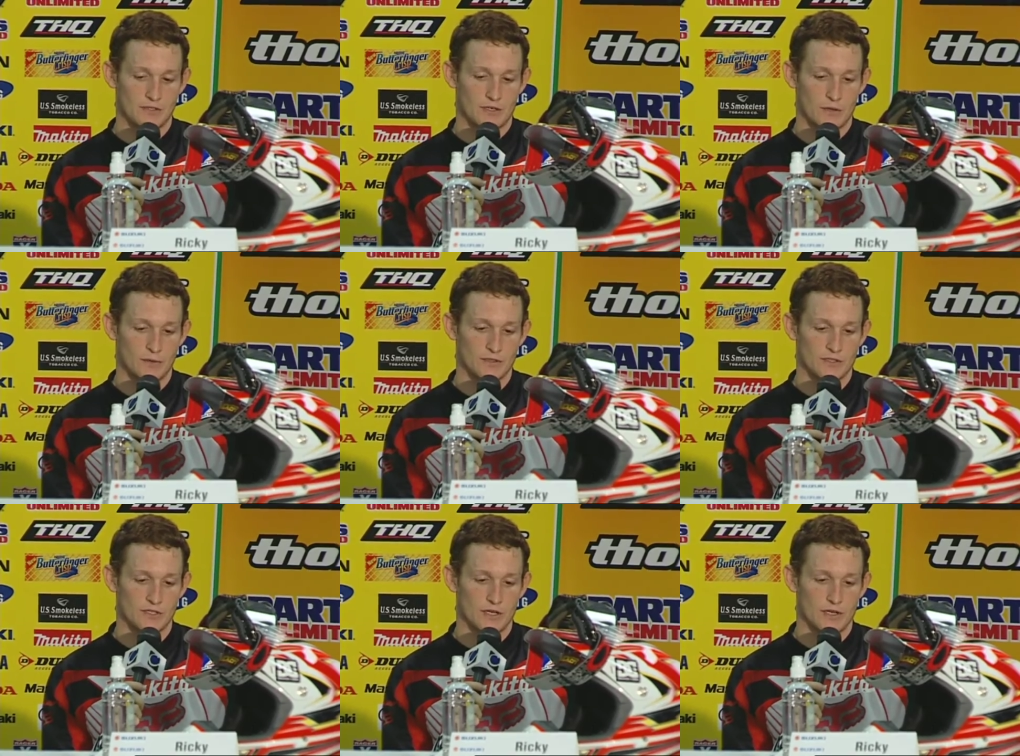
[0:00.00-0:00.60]
I
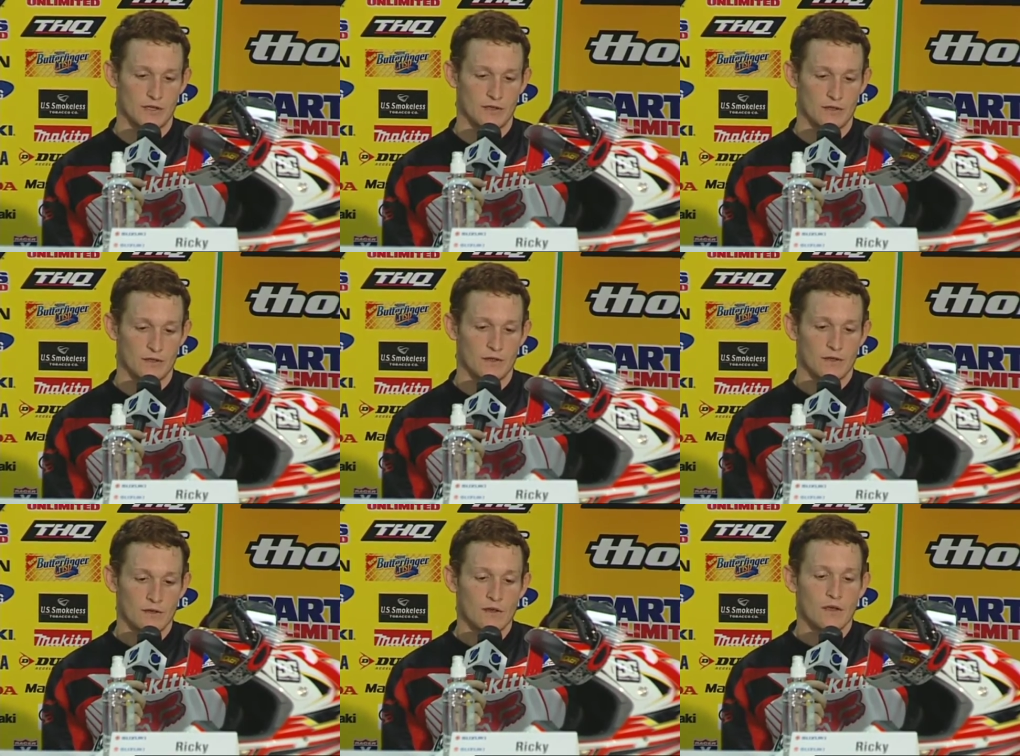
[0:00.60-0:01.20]
was uh,
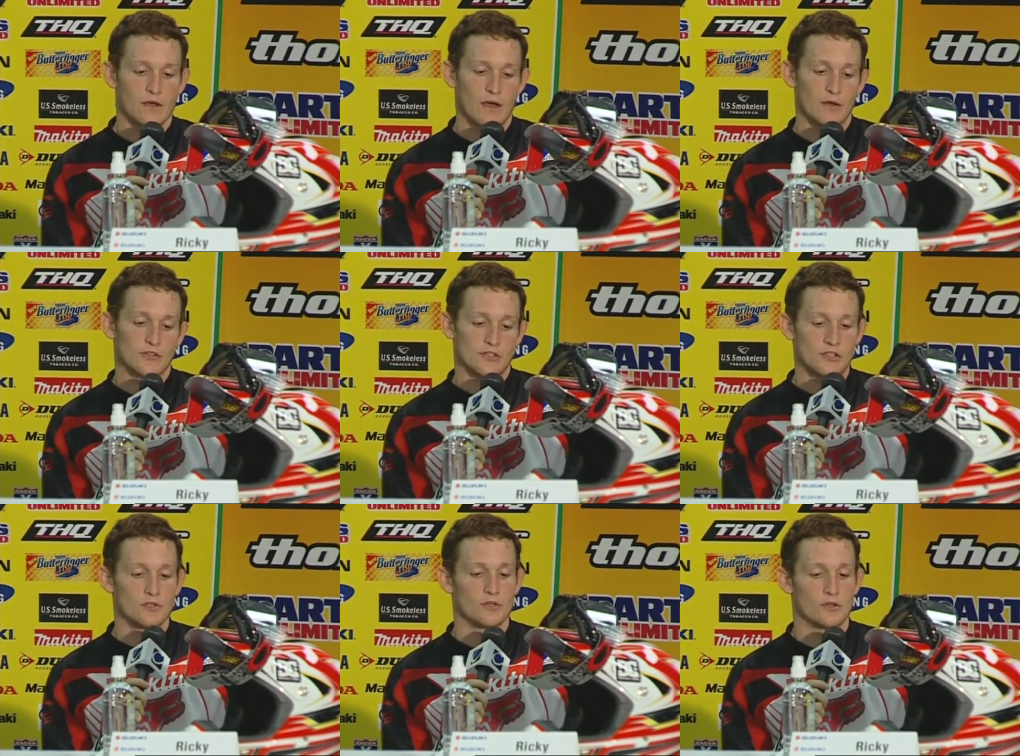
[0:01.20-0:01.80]
I was
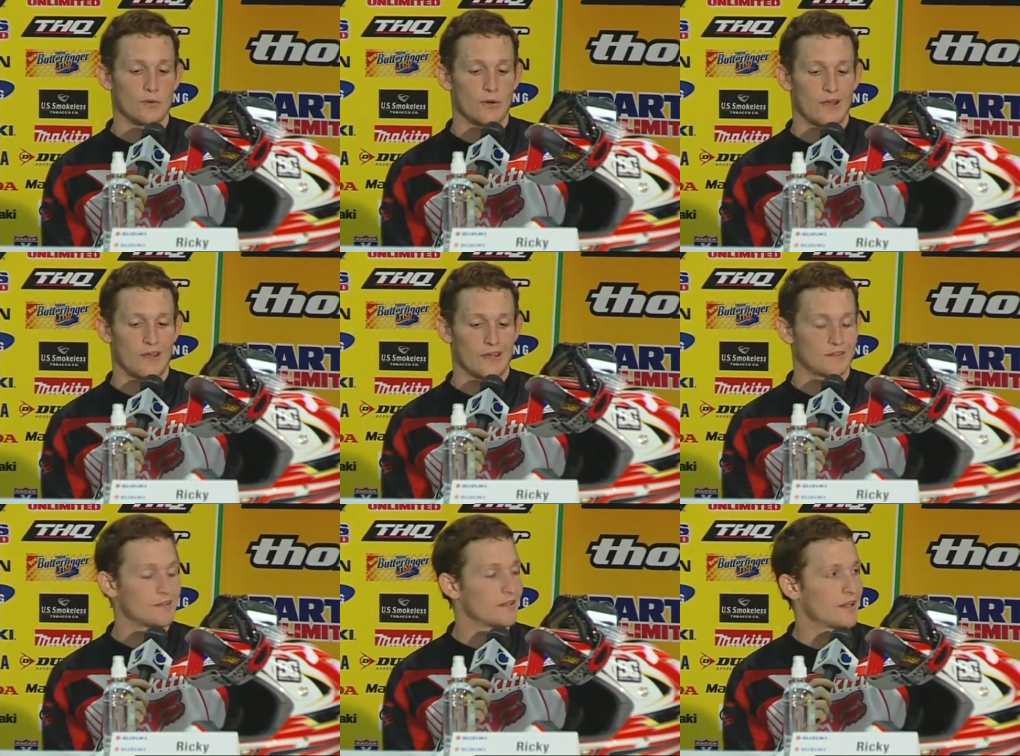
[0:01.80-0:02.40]
chewing away
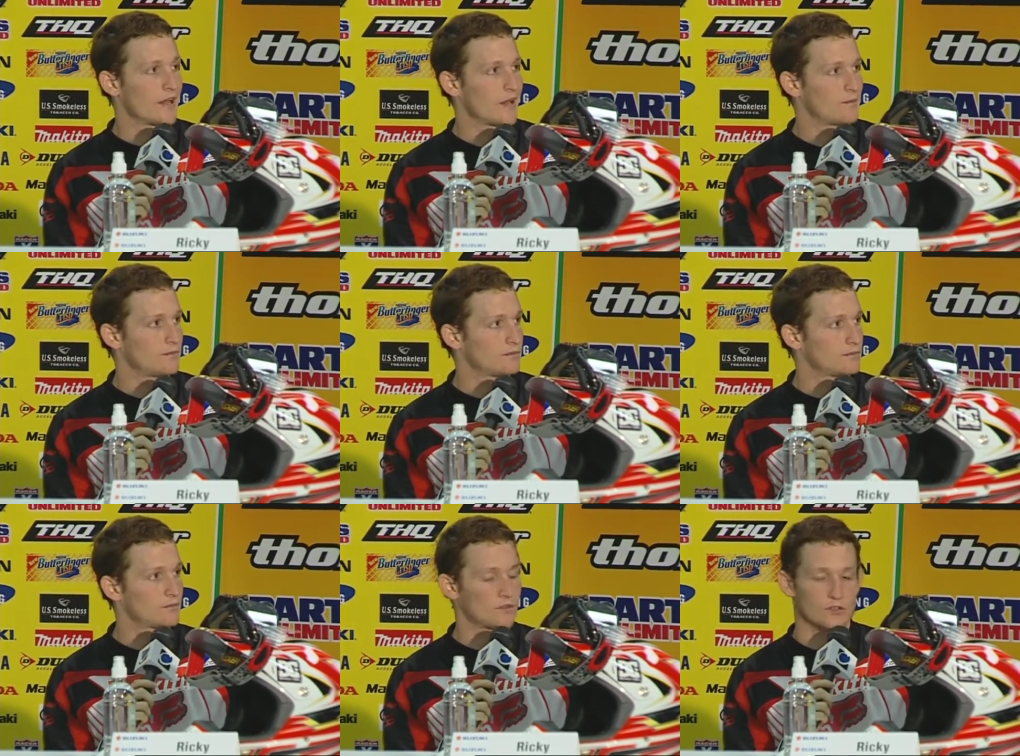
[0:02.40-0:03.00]
at the gap
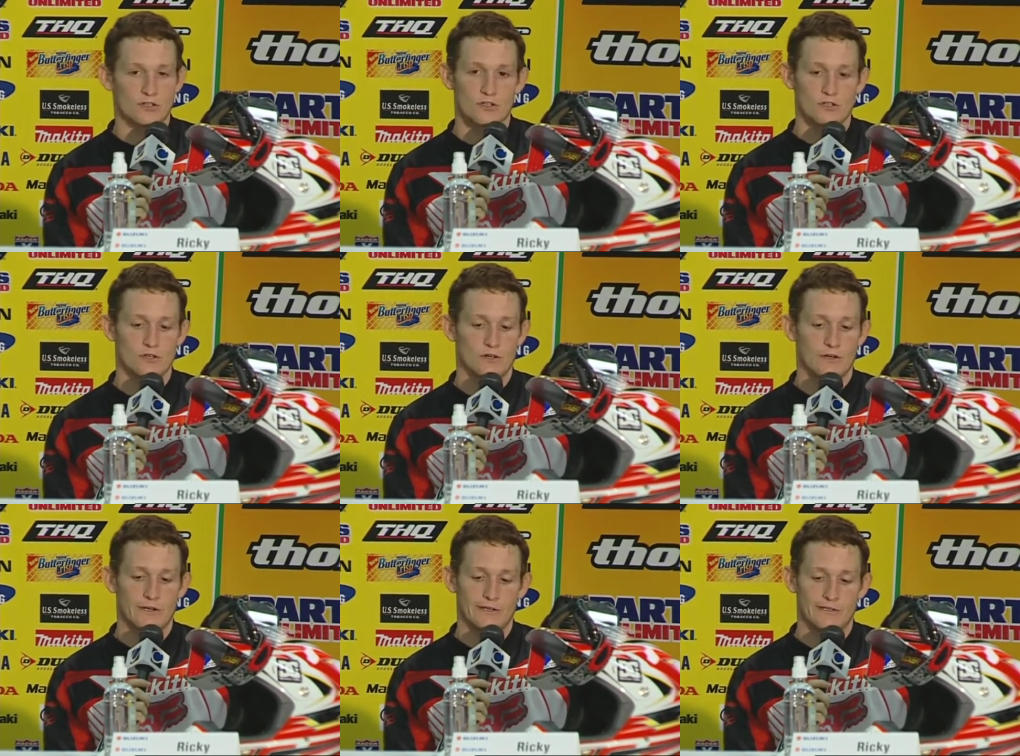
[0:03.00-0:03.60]
for
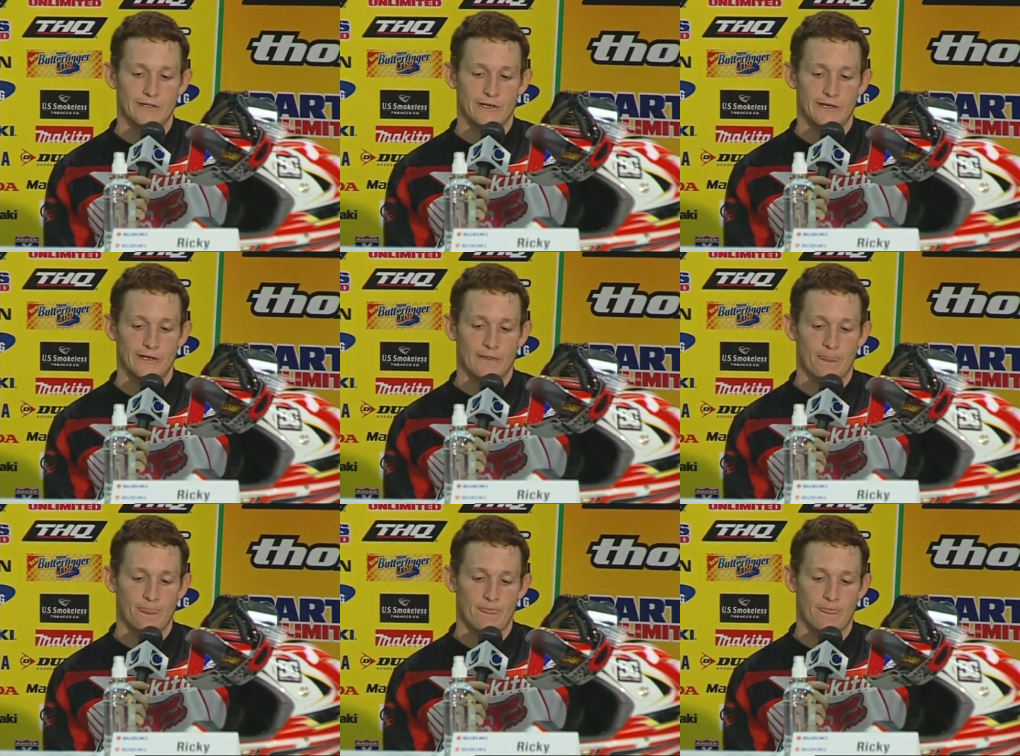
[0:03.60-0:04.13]
sure, and uh,